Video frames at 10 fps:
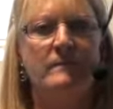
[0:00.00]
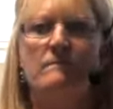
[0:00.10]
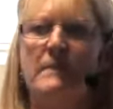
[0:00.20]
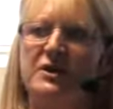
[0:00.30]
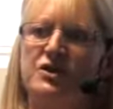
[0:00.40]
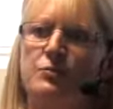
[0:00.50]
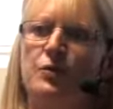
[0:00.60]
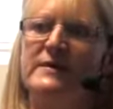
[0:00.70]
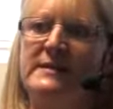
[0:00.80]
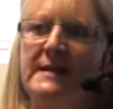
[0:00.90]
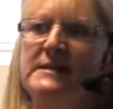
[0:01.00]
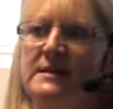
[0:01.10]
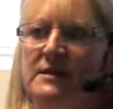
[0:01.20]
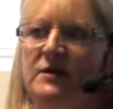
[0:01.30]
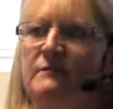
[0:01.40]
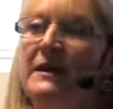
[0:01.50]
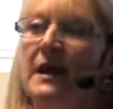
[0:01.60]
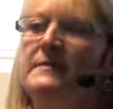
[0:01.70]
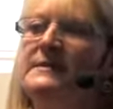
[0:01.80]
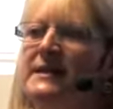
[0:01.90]
much more sensitive,
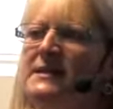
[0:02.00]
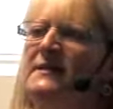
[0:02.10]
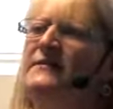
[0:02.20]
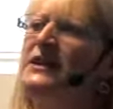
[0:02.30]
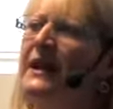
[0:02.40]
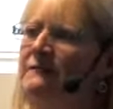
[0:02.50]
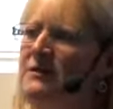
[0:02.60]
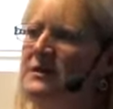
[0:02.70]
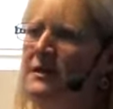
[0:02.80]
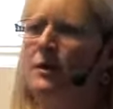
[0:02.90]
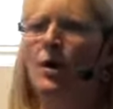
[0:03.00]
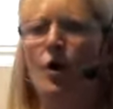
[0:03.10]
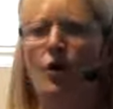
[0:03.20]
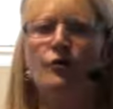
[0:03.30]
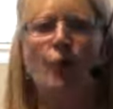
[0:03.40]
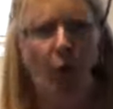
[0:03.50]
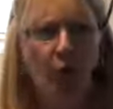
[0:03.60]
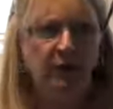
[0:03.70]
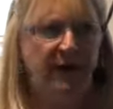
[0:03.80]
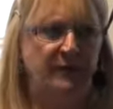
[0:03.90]
become sensitive to everything on
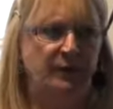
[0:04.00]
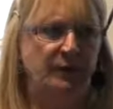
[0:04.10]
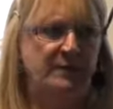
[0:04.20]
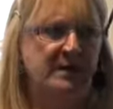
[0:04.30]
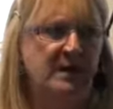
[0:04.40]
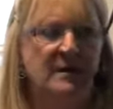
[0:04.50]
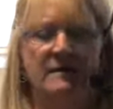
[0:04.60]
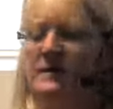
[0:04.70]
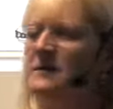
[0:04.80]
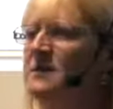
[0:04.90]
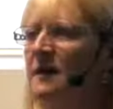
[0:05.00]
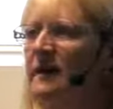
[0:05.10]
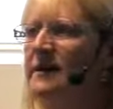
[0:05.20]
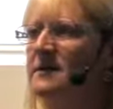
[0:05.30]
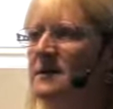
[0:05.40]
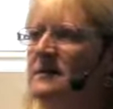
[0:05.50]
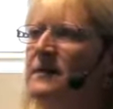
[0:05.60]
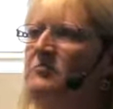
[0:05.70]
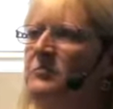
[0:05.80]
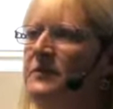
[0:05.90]
all levels. Their diet,
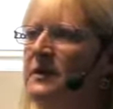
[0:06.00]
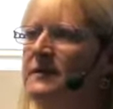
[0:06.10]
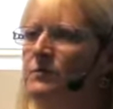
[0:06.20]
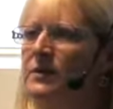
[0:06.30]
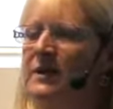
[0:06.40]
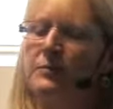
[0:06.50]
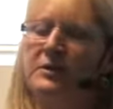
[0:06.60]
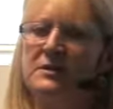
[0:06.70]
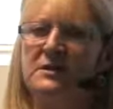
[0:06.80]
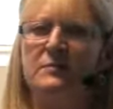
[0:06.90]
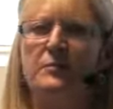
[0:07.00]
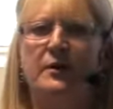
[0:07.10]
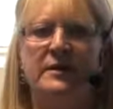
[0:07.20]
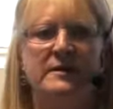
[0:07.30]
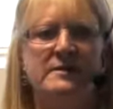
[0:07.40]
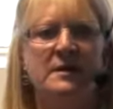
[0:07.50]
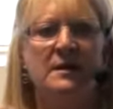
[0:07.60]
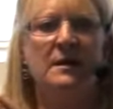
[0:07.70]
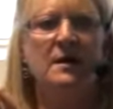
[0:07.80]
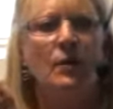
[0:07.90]
what they put into their bodies,
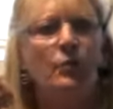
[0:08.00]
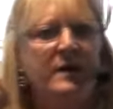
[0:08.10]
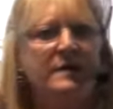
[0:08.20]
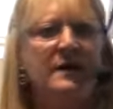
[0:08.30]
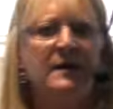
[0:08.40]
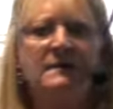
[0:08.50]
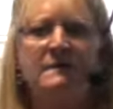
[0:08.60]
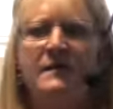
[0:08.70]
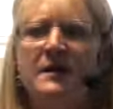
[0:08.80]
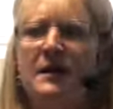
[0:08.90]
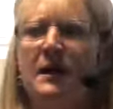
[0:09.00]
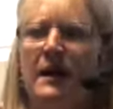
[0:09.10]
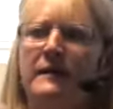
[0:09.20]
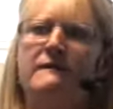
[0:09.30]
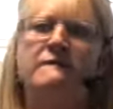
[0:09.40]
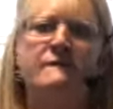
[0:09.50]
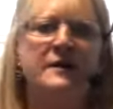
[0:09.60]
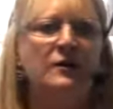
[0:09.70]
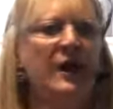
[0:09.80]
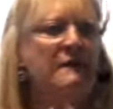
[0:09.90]
what they think, how they
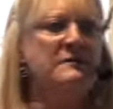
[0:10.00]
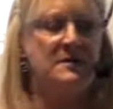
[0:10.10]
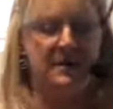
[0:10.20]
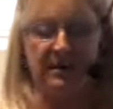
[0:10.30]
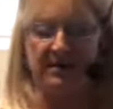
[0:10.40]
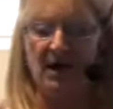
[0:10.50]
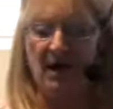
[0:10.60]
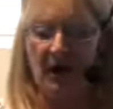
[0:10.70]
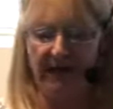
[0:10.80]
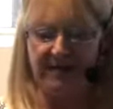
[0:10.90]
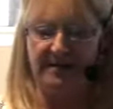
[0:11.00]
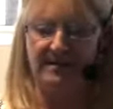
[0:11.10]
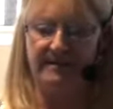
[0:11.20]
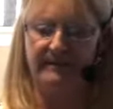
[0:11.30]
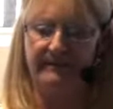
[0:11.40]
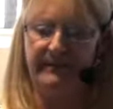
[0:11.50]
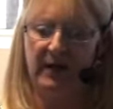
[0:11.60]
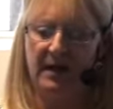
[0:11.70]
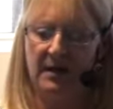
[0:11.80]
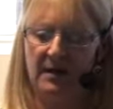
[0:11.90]
feel, everything is heightened.
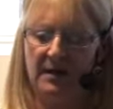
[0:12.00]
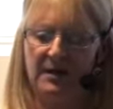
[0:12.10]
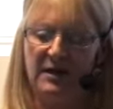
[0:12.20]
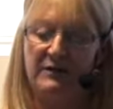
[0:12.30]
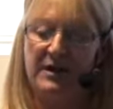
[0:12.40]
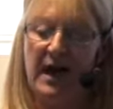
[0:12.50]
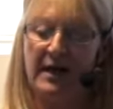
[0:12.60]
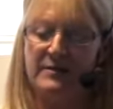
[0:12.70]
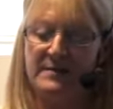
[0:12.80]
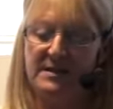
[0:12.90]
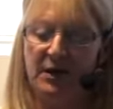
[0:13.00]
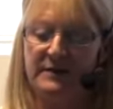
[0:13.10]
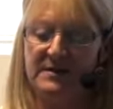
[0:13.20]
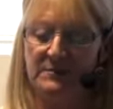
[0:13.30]
They regard themselves